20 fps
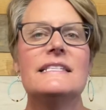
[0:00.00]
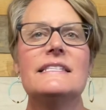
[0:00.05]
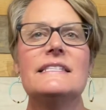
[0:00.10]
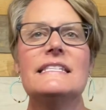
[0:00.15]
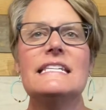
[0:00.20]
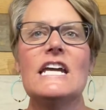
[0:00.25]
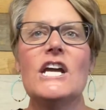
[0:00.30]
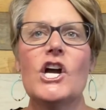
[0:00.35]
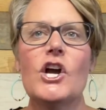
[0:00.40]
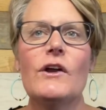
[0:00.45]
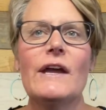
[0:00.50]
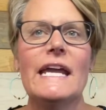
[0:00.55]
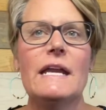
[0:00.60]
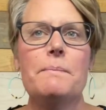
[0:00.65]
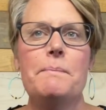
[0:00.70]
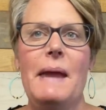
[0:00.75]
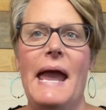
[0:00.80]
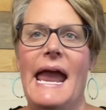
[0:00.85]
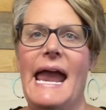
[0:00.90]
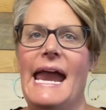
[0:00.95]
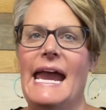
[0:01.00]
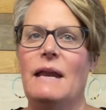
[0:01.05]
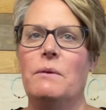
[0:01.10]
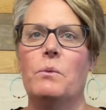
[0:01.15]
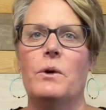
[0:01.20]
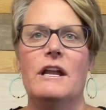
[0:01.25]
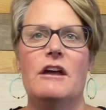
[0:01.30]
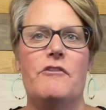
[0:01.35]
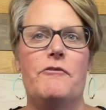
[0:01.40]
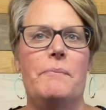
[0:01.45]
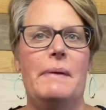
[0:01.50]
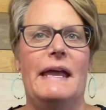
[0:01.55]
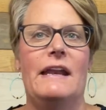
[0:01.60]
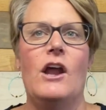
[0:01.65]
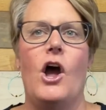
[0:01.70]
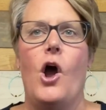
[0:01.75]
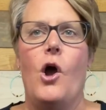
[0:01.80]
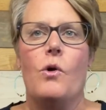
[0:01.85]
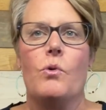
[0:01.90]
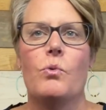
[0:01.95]
Searing pain would have
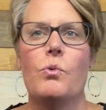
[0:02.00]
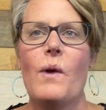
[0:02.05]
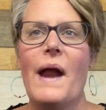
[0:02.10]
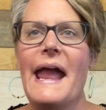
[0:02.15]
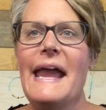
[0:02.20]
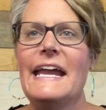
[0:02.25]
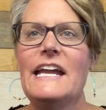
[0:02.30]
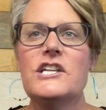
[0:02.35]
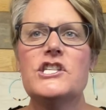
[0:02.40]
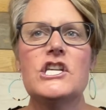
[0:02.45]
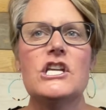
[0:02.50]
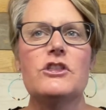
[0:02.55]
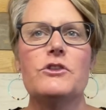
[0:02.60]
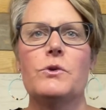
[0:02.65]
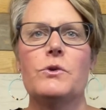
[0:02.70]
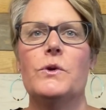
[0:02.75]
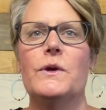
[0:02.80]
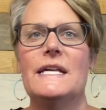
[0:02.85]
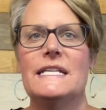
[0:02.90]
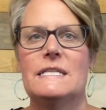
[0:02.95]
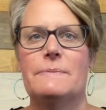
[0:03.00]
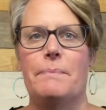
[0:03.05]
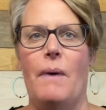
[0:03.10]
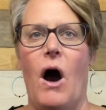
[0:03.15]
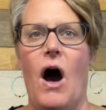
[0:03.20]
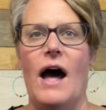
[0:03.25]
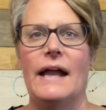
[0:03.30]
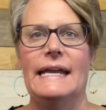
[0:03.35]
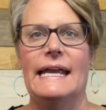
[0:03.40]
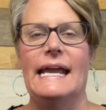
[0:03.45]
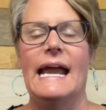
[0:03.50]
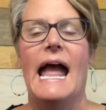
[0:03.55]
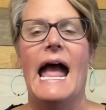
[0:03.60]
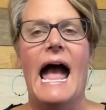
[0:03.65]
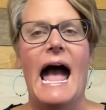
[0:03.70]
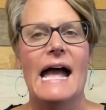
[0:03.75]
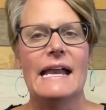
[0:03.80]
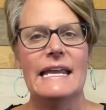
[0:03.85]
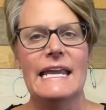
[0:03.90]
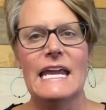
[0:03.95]
been raging through his body,
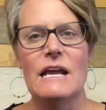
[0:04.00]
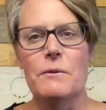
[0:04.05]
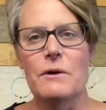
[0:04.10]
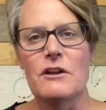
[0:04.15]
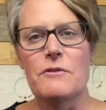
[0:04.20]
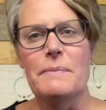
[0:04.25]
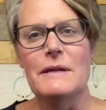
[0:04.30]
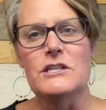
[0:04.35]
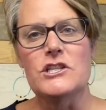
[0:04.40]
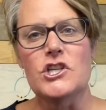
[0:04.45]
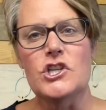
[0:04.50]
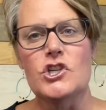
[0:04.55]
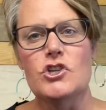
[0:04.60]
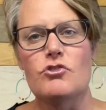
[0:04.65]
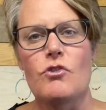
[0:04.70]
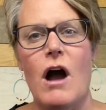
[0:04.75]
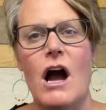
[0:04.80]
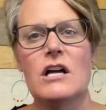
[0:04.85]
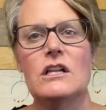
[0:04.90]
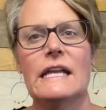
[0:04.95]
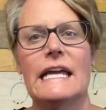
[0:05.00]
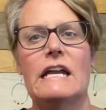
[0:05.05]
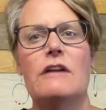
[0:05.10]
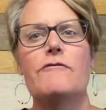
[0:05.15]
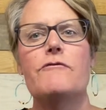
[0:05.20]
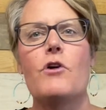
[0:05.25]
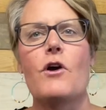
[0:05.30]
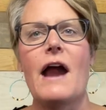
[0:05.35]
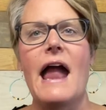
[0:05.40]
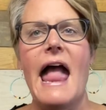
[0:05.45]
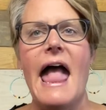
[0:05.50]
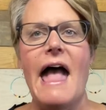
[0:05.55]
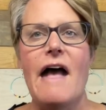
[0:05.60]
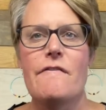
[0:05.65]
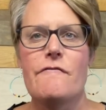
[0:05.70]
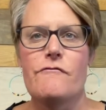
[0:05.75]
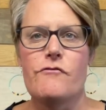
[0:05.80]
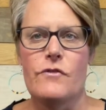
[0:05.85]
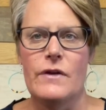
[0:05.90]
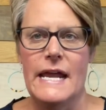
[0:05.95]
and he would have been struggling for
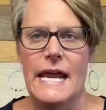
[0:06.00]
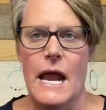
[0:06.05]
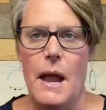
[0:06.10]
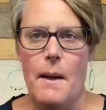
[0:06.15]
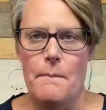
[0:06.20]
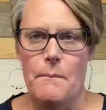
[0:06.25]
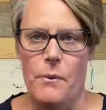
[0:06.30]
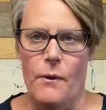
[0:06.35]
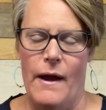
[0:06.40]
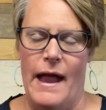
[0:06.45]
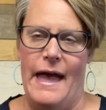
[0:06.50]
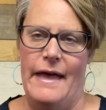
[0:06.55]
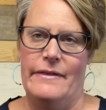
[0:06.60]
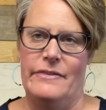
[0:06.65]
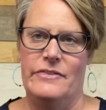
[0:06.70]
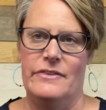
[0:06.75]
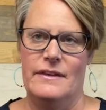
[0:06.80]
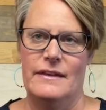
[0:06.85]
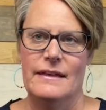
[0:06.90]
every breath.